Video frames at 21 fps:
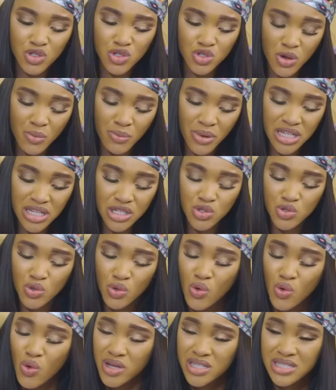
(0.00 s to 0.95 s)
for somebody to
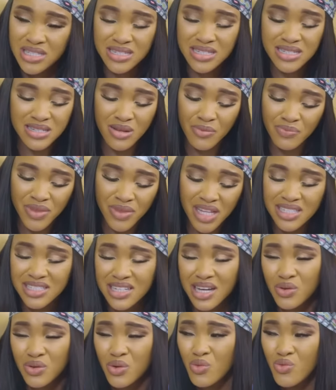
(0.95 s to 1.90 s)
go into something
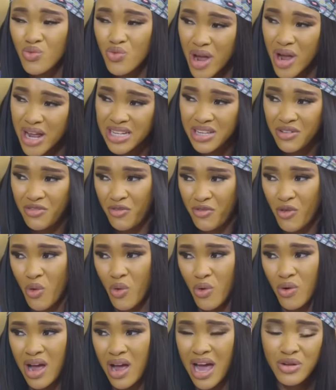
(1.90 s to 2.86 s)
they're not ready
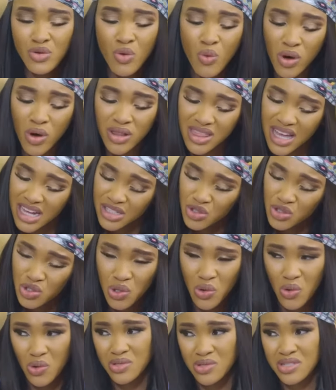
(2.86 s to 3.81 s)
for. I know what that
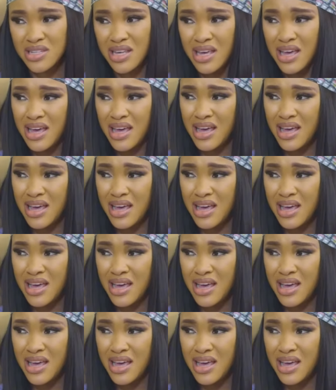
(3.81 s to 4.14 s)
does.